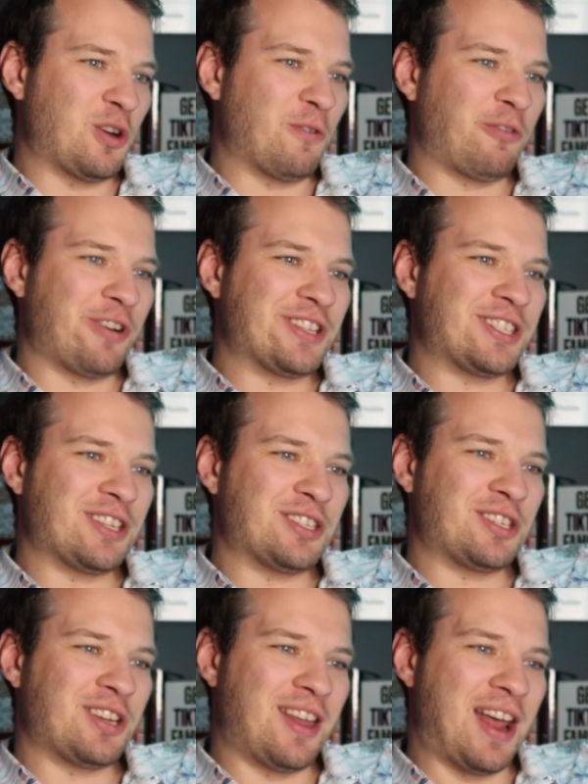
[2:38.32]
So for
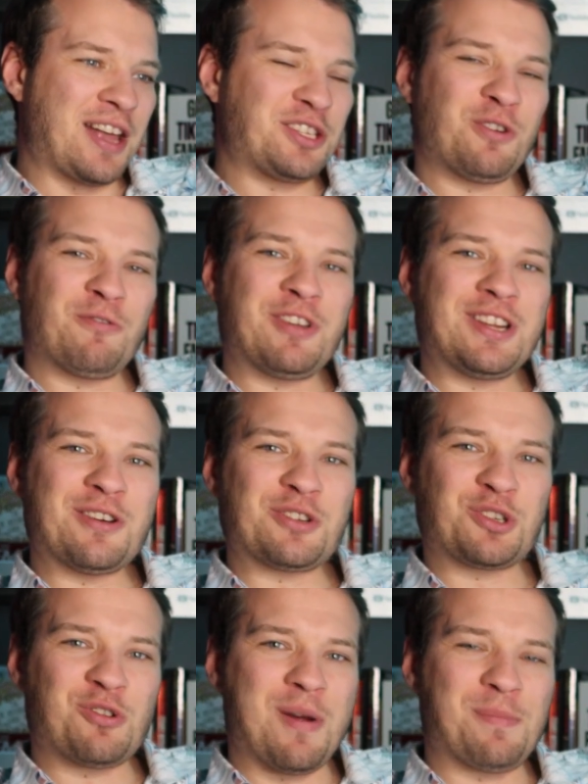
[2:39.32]
instance, it has your video
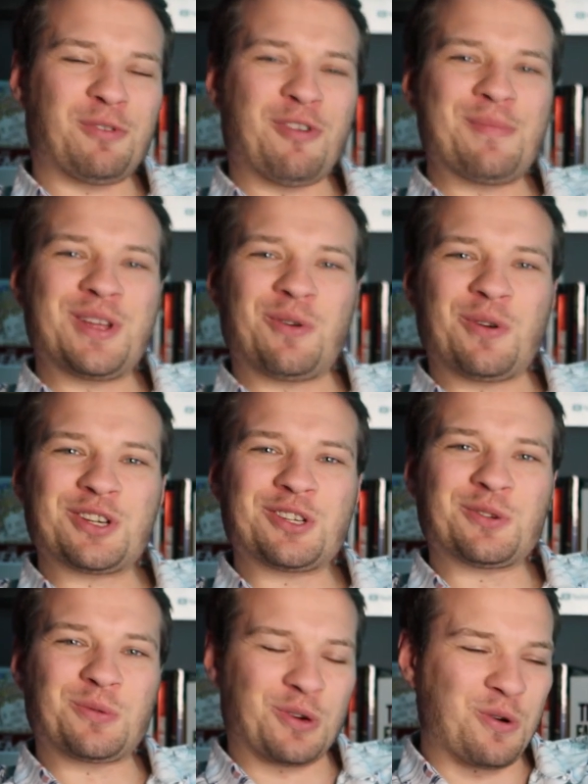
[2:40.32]
script from the
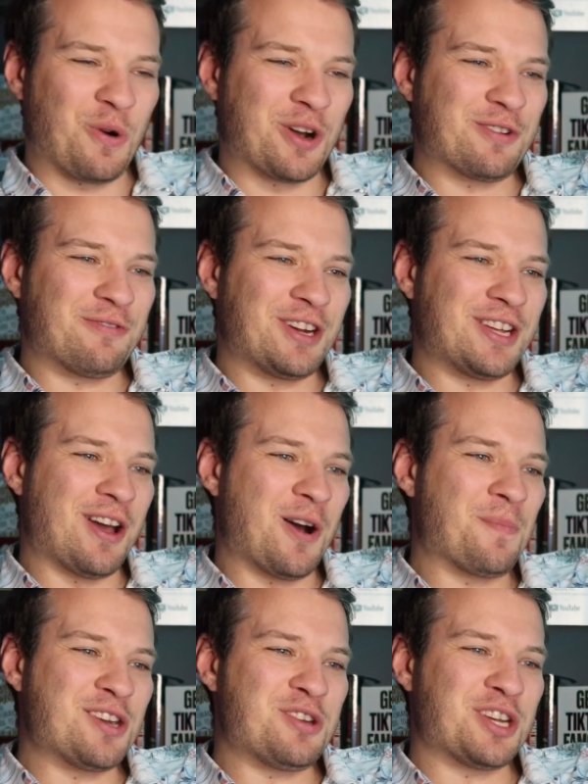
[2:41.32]
original recorded
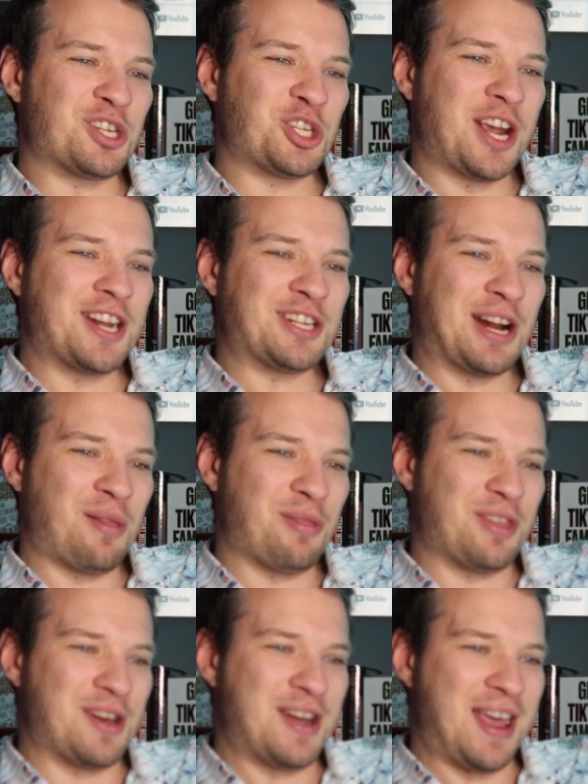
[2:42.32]
video, and you can change
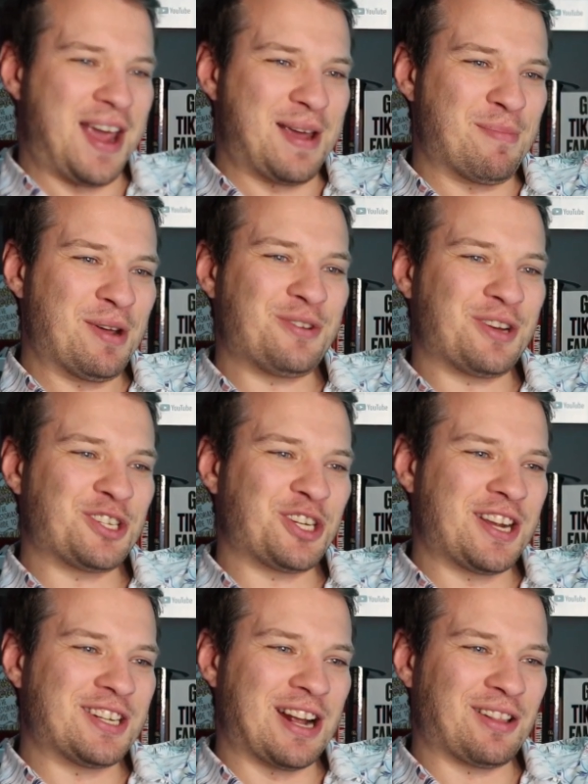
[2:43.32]
out the name, you can
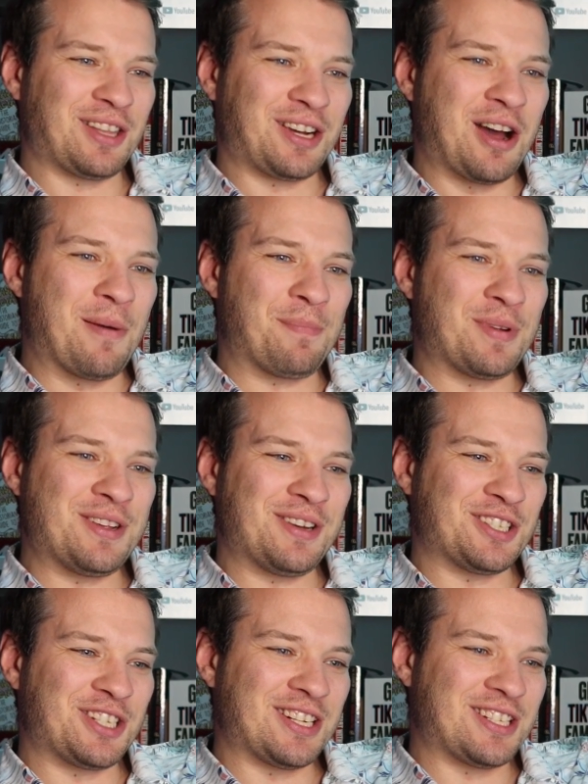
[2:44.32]
change out the company,
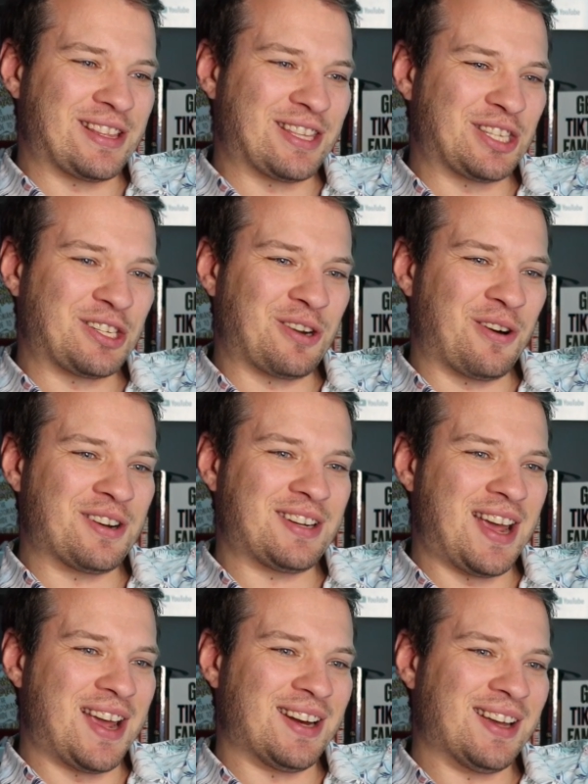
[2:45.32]
you can change out the start
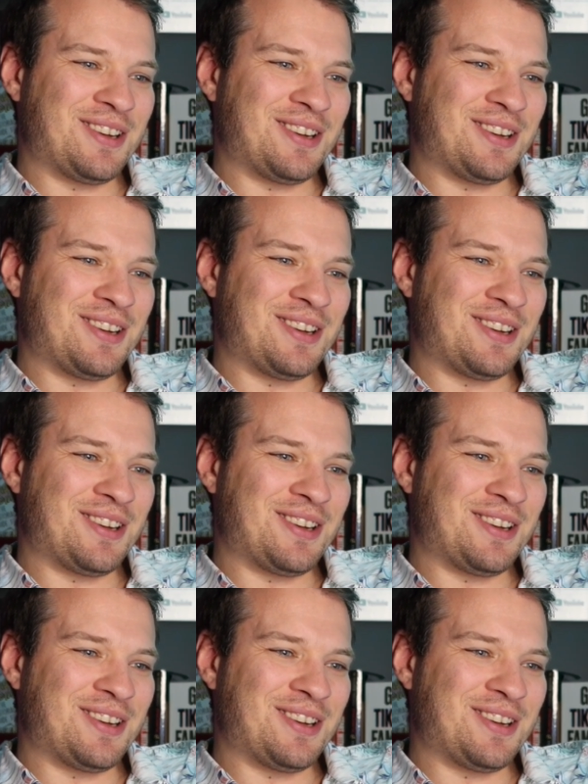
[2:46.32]
date,